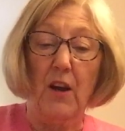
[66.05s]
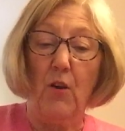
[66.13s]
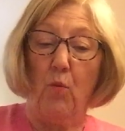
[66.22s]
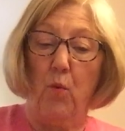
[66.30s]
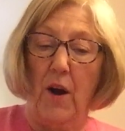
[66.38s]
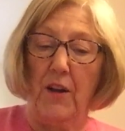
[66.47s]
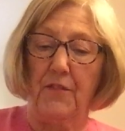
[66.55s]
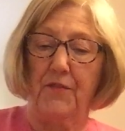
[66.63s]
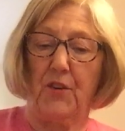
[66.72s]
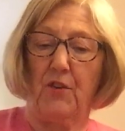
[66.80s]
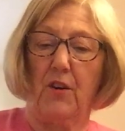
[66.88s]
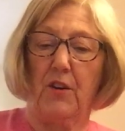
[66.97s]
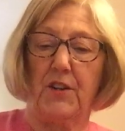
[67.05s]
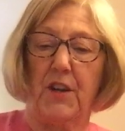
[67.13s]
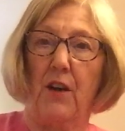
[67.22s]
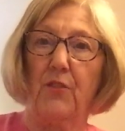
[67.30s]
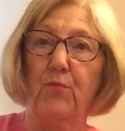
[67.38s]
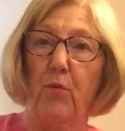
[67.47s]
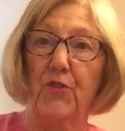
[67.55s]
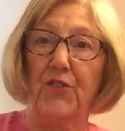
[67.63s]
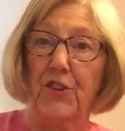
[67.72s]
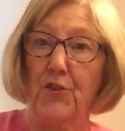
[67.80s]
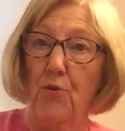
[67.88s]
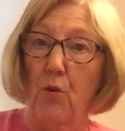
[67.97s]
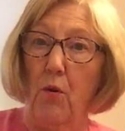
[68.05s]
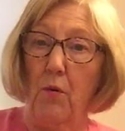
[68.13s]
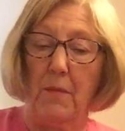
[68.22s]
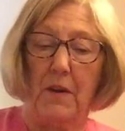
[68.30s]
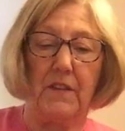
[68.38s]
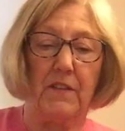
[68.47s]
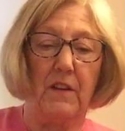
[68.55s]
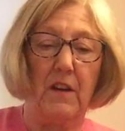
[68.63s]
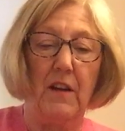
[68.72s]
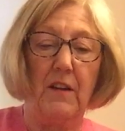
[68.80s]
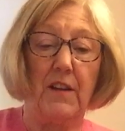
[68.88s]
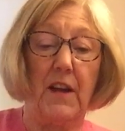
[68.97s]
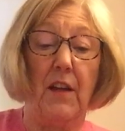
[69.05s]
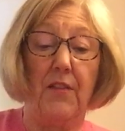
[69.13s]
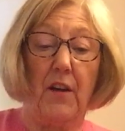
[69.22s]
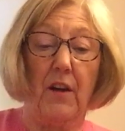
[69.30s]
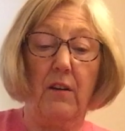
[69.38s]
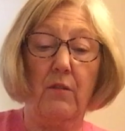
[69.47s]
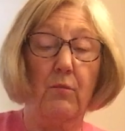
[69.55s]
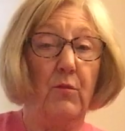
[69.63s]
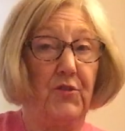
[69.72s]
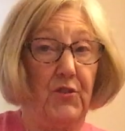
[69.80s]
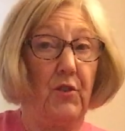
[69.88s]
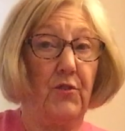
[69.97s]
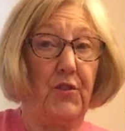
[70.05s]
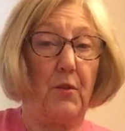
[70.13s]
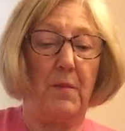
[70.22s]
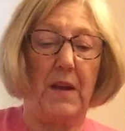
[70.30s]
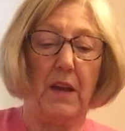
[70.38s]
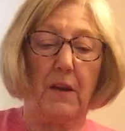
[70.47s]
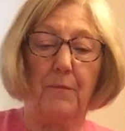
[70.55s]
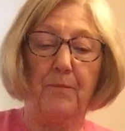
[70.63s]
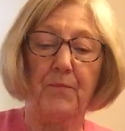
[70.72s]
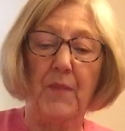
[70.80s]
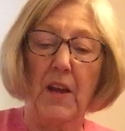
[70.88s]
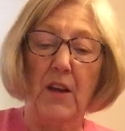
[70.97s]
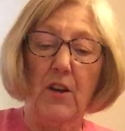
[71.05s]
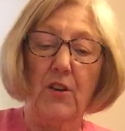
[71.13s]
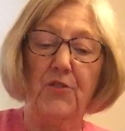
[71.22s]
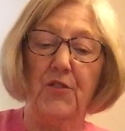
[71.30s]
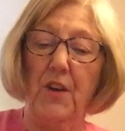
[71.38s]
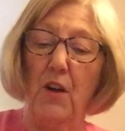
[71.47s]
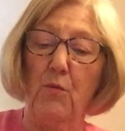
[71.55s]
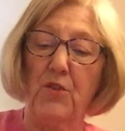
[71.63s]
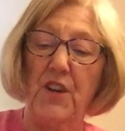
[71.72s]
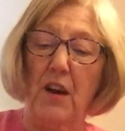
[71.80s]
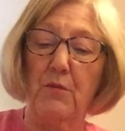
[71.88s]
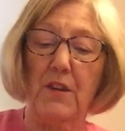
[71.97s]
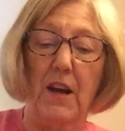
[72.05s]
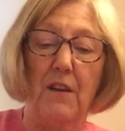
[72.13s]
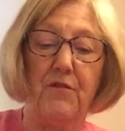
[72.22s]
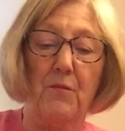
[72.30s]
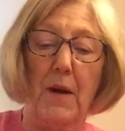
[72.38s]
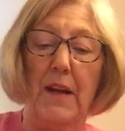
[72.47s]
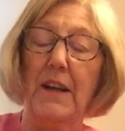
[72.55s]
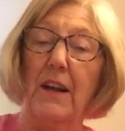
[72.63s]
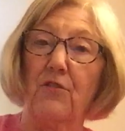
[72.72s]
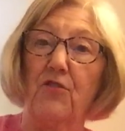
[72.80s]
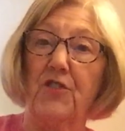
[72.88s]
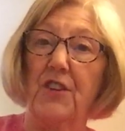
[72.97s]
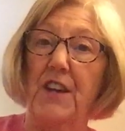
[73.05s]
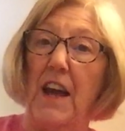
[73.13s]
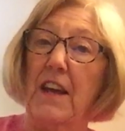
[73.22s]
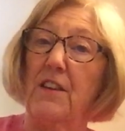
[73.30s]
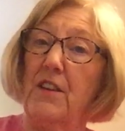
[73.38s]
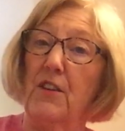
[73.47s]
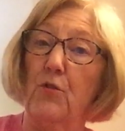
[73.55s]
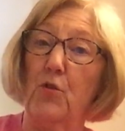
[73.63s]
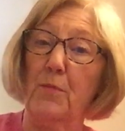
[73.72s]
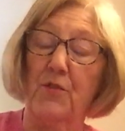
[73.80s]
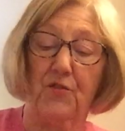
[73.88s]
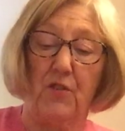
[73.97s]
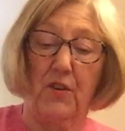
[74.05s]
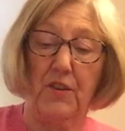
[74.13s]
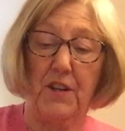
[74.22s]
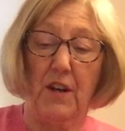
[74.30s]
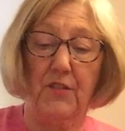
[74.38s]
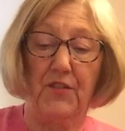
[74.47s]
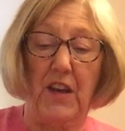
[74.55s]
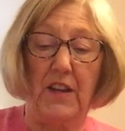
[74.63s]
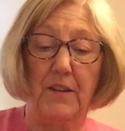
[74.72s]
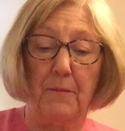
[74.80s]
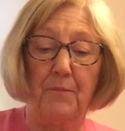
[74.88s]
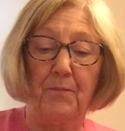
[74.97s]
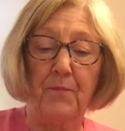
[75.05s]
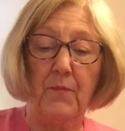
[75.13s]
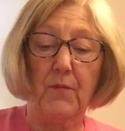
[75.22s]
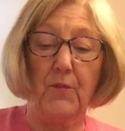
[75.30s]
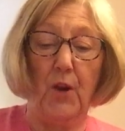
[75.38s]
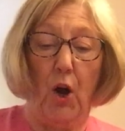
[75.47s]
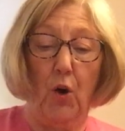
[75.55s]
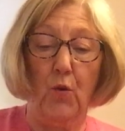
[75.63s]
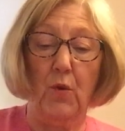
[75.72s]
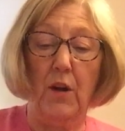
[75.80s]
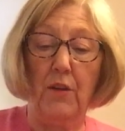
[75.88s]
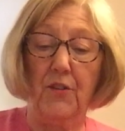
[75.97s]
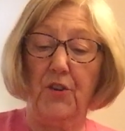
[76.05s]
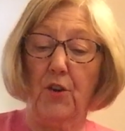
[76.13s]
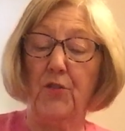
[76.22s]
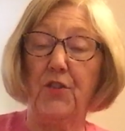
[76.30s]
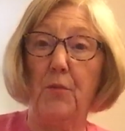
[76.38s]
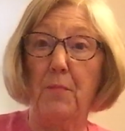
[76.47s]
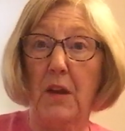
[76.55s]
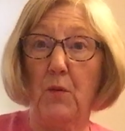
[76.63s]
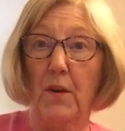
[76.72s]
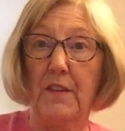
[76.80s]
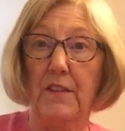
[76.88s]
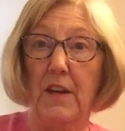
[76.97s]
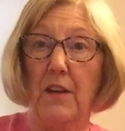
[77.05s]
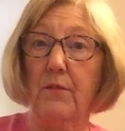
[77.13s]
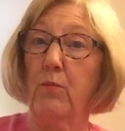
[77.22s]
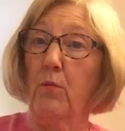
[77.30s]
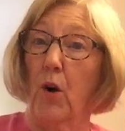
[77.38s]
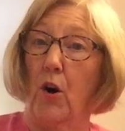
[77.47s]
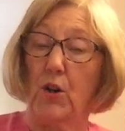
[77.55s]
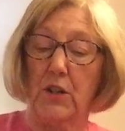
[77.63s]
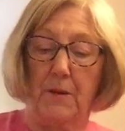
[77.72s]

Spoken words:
One of the crocodiles was enormous, the other was not so big. "Do you know what I would like for my lunch today?" the enormous crocodile said. "No," the not so big one said. "What?"